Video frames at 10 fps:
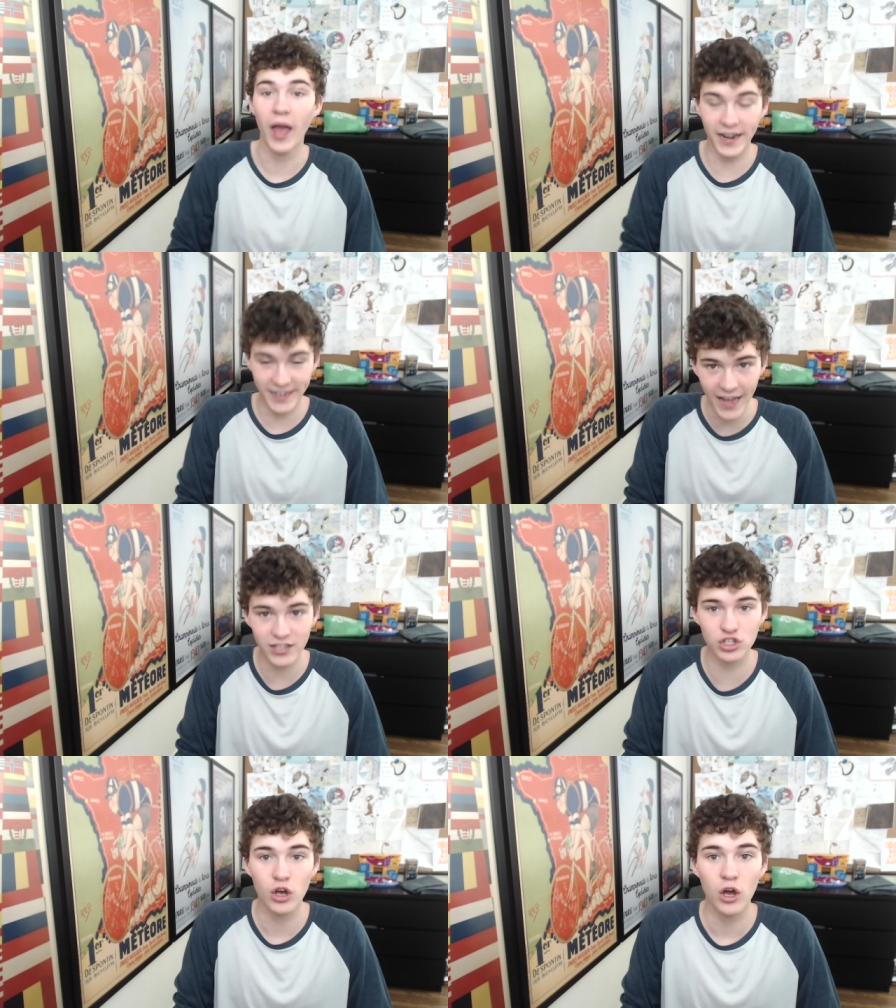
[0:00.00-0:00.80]
And
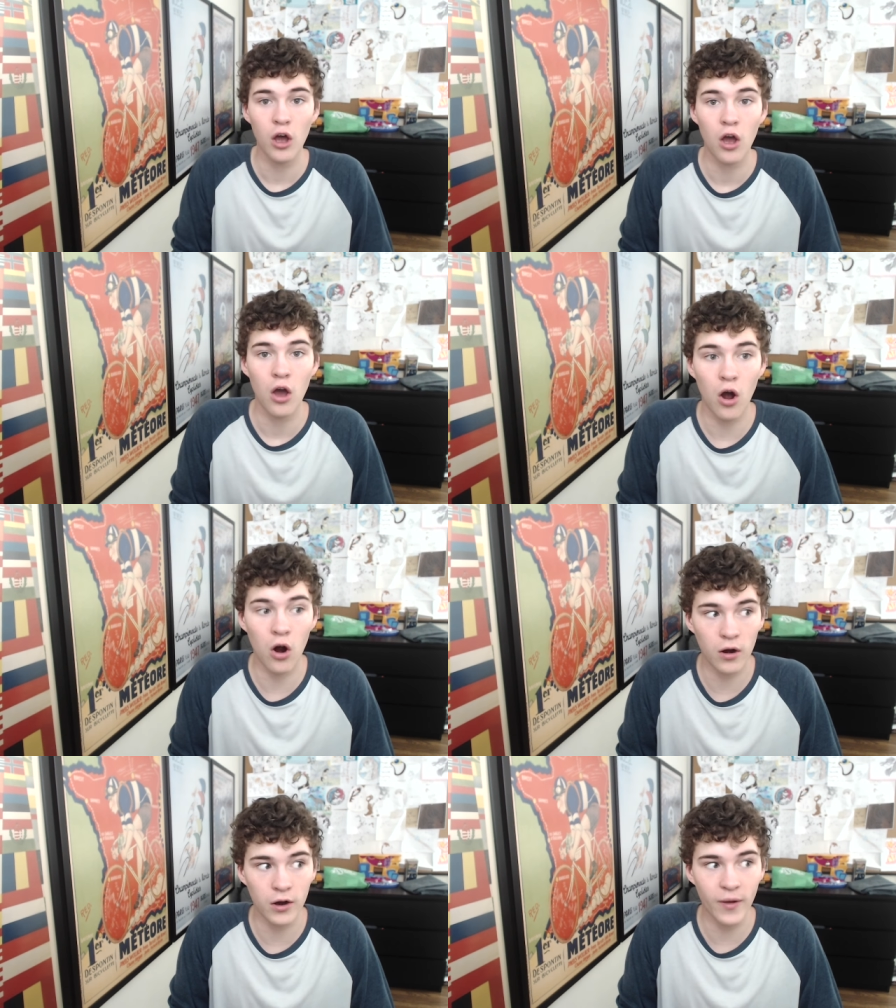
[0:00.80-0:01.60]
cats
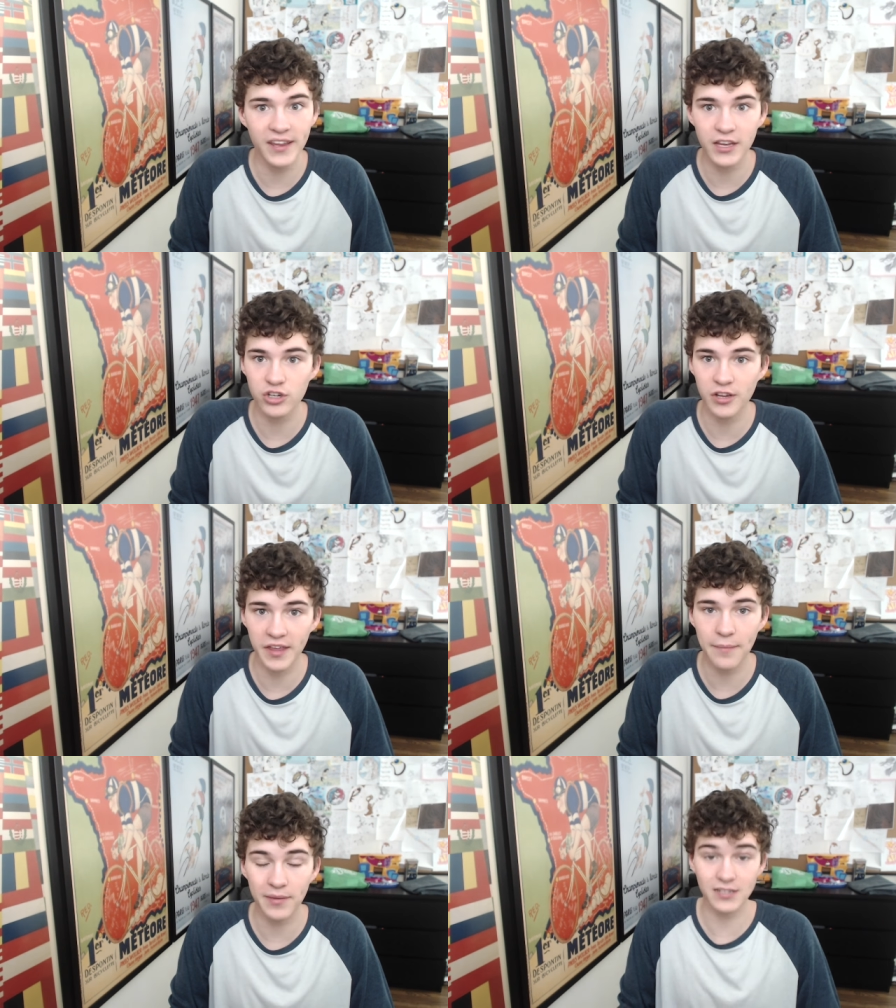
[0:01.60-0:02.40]
are a great addition to the
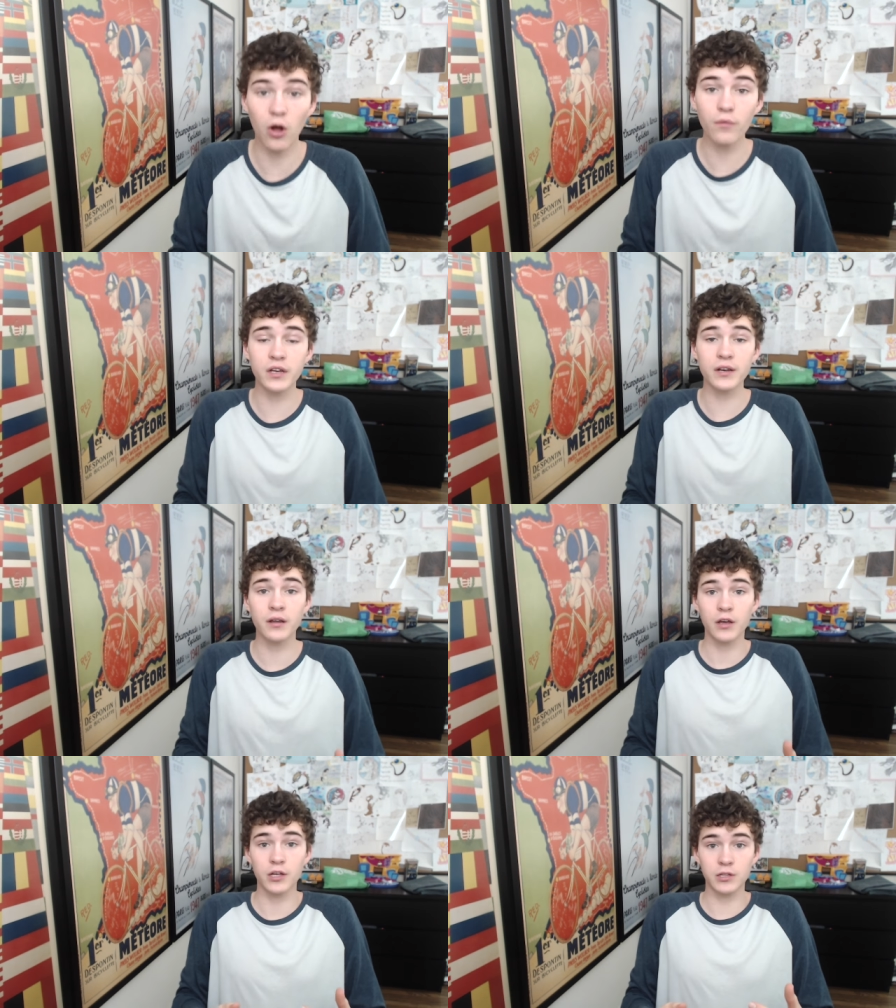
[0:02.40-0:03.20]
game because all of a
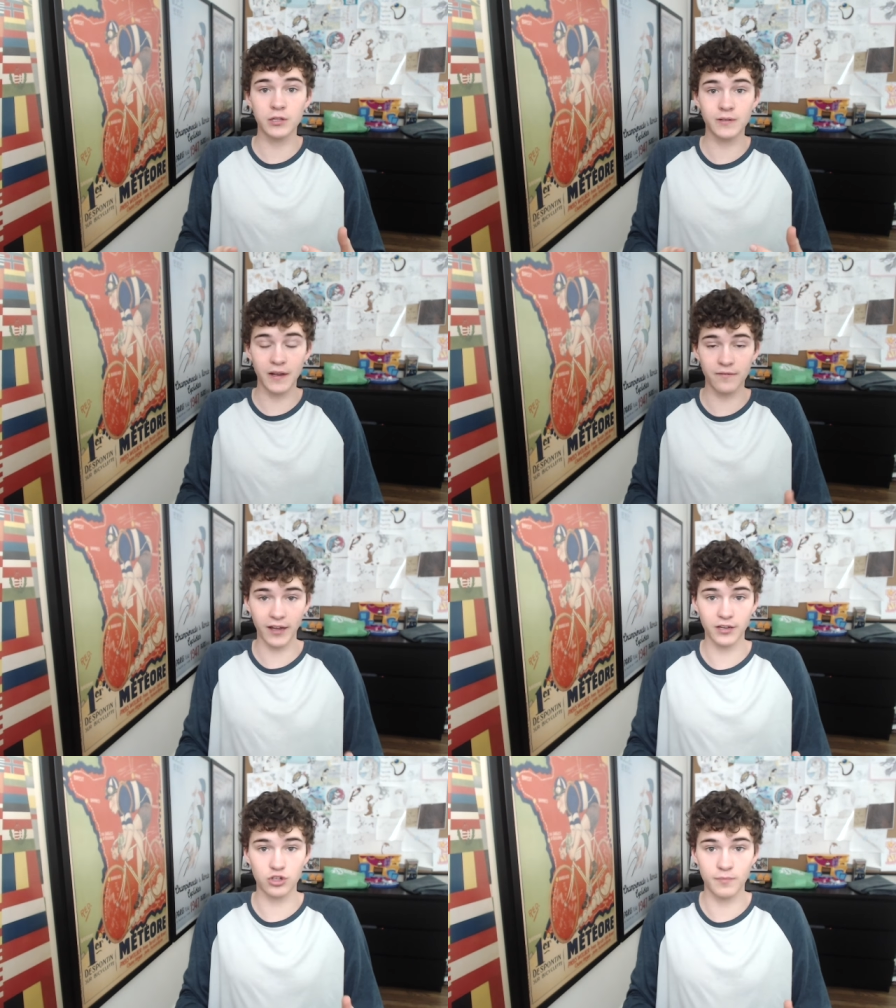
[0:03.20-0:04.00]
sudden there's an
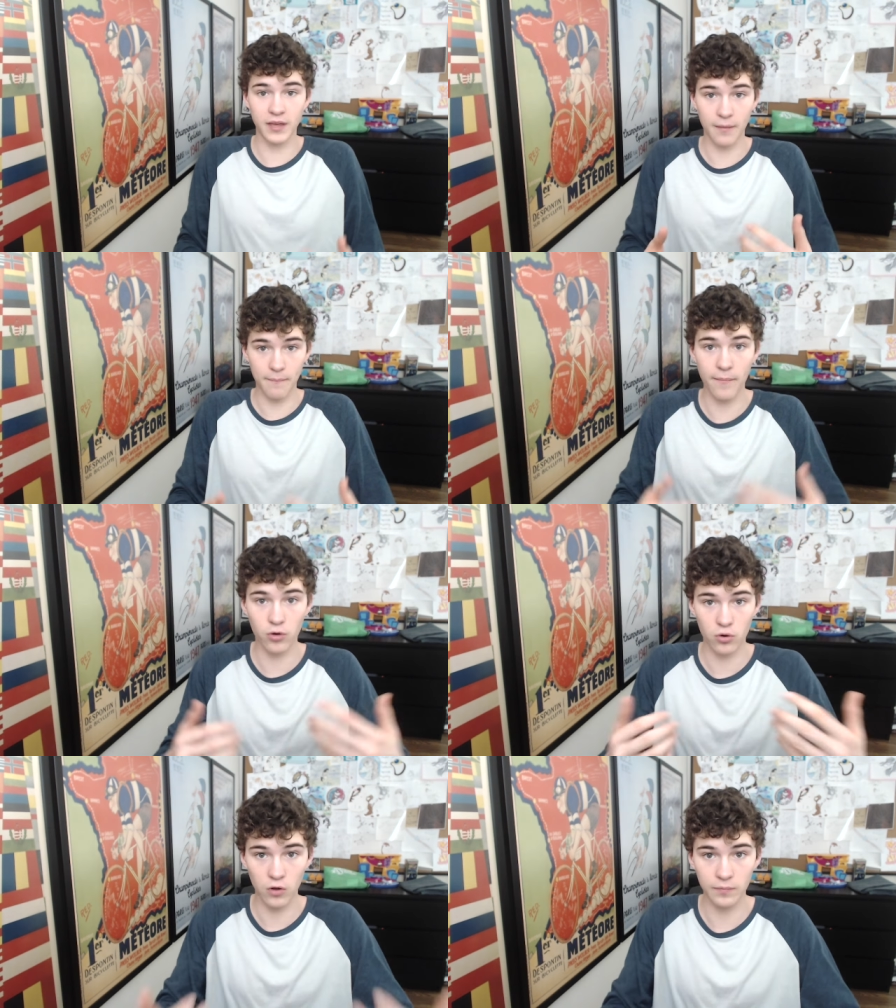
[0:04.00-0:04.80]
advantage to being a
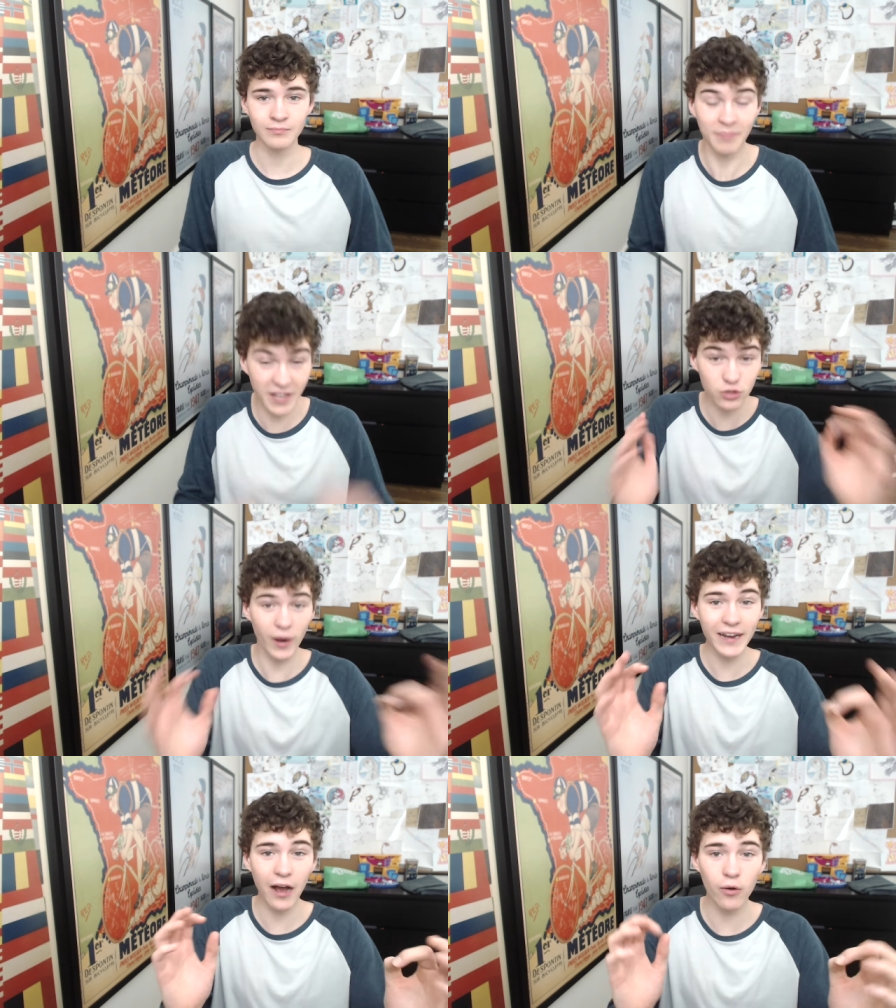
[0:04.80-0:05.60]
member role player. Because
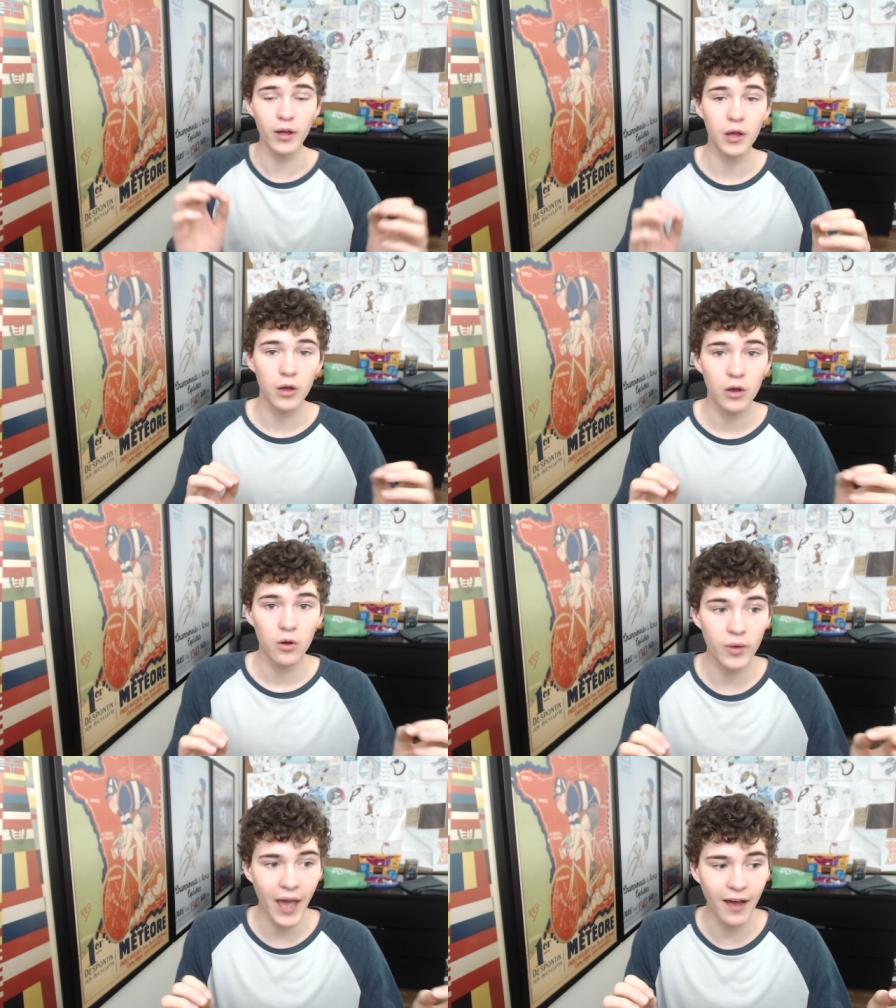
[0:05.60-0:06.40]
right now,
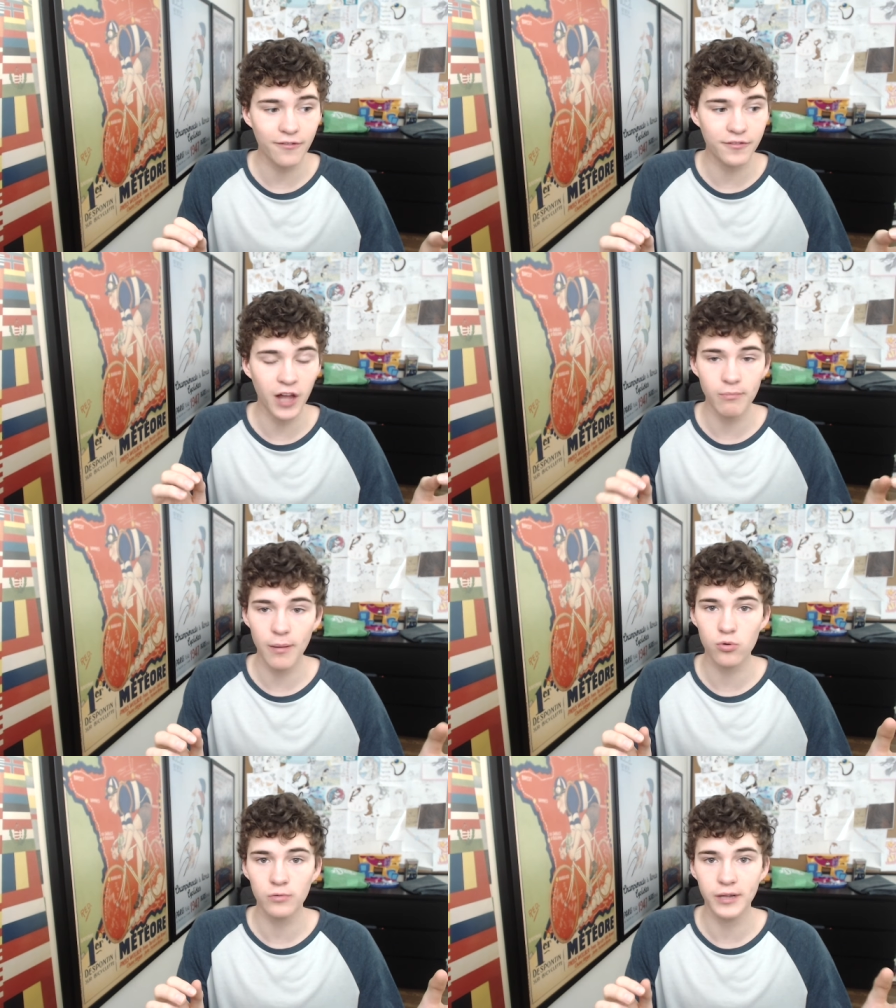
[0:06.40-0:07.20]
we have
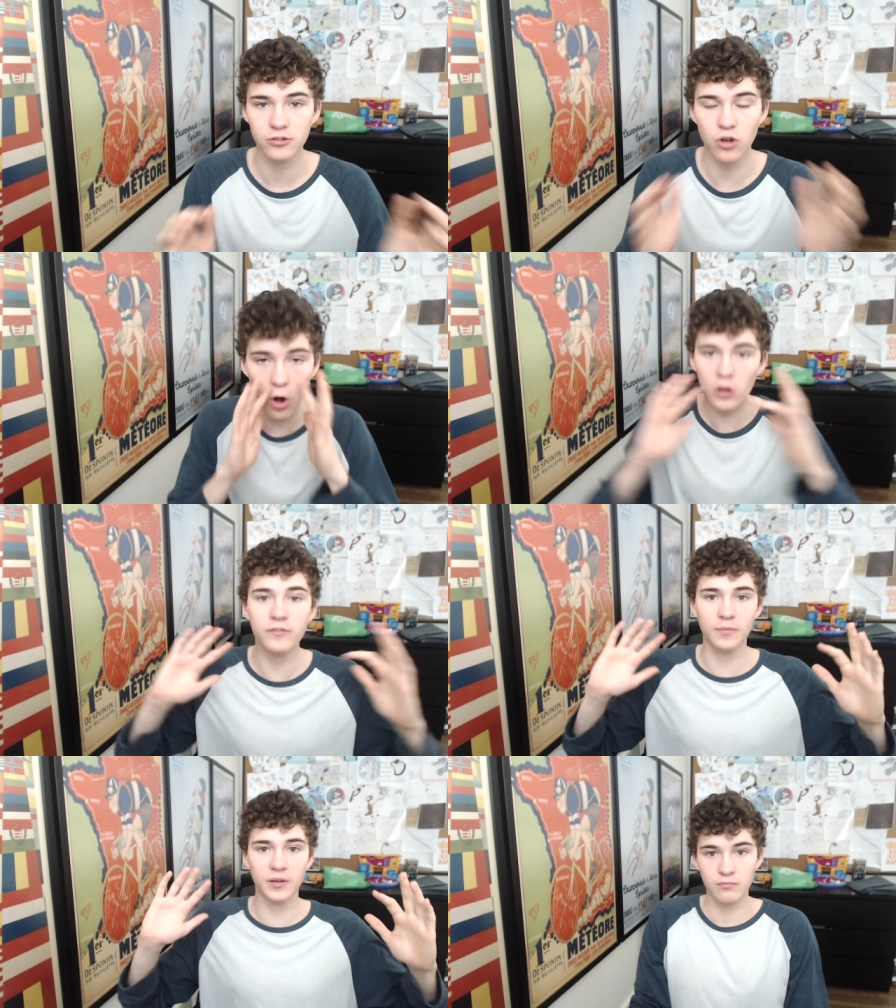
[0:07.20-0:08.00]
non-member role players all
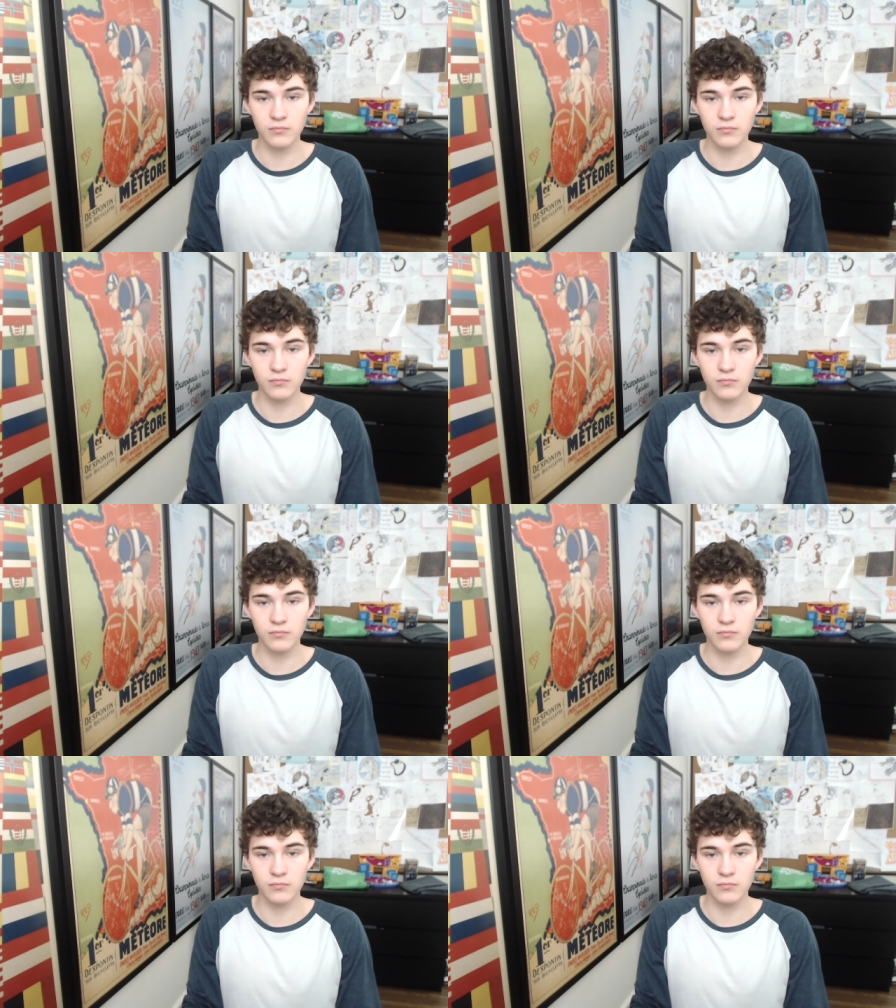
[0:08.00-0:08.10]
over the place.